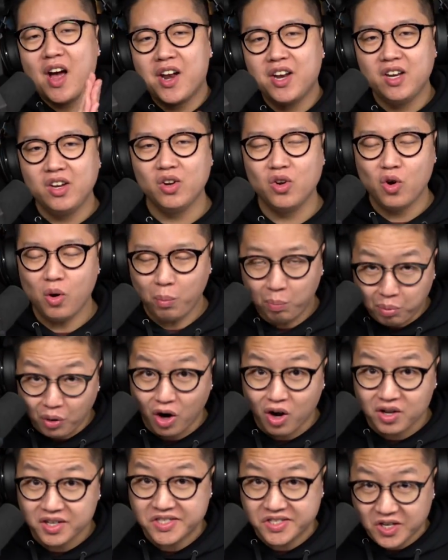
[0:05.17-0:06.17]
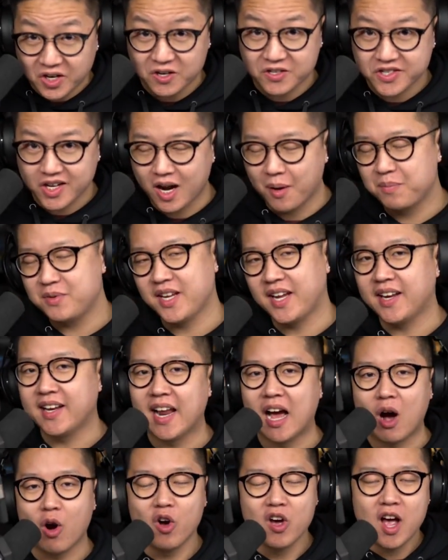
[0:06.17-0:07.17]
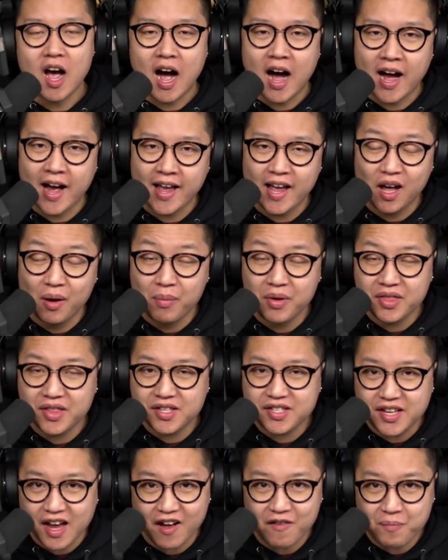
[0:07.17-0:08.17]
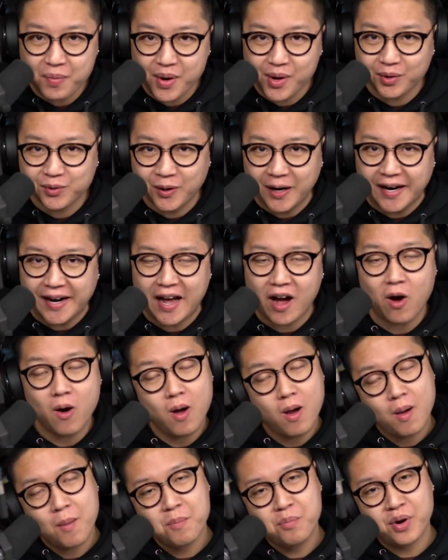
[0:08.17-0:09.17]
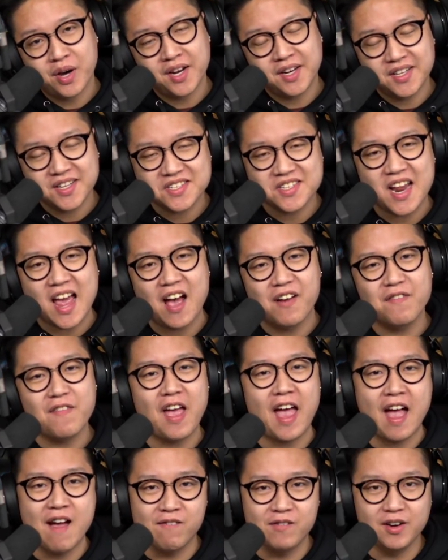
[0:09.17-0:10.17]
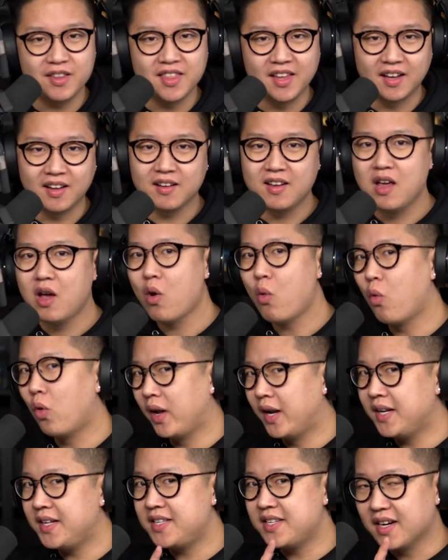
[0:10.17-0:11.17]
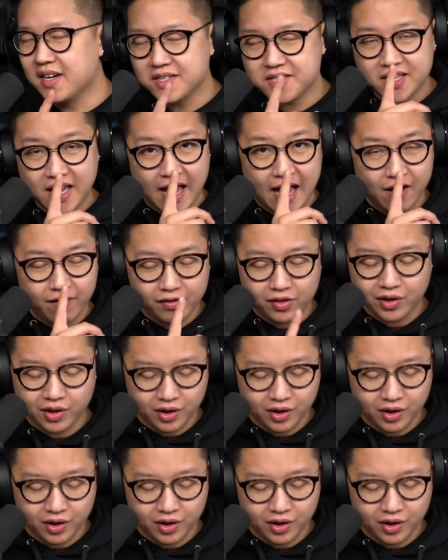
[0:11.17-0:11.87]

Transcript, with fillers: a new Brawl Stars update. Now, I am in the dev build right now, but it doesn't have everything. What it does have,